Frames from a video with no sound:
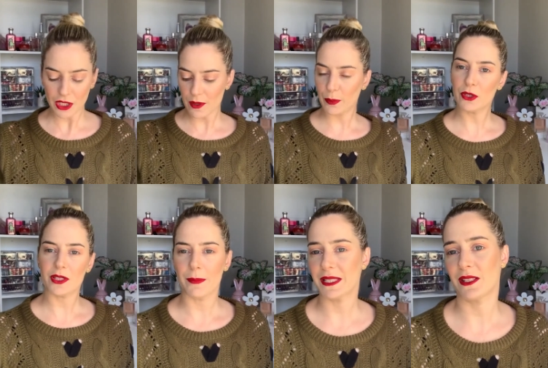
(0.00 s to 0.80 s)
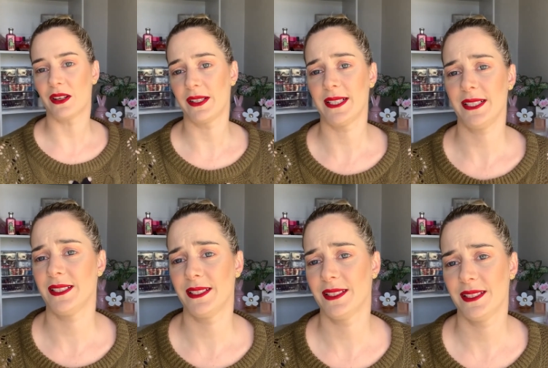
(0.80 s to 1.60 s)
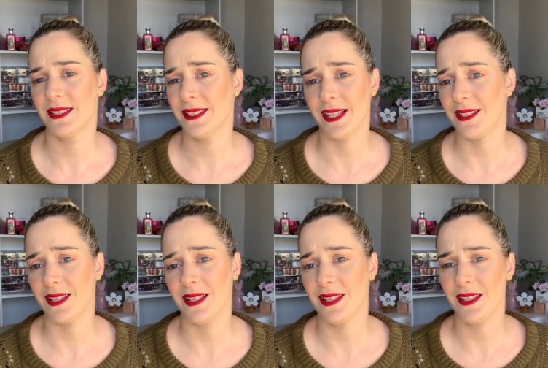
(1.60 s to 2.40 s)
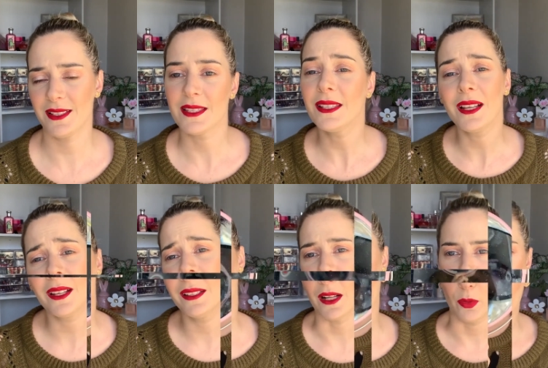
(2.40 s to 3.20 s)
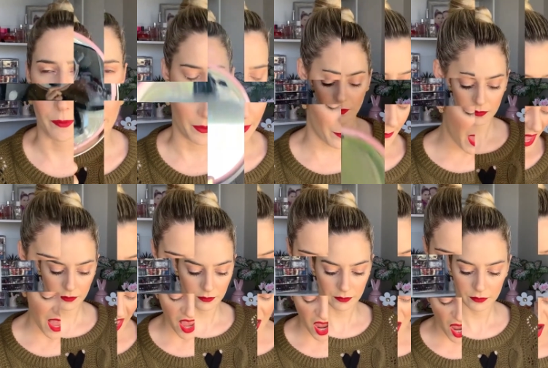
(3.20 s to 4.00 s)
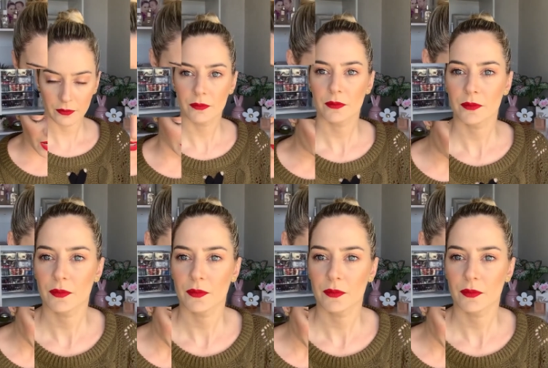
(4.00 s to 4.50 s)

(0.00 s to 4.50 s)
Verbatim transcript: just gonna put some mascara on and that's it, and then I will be back.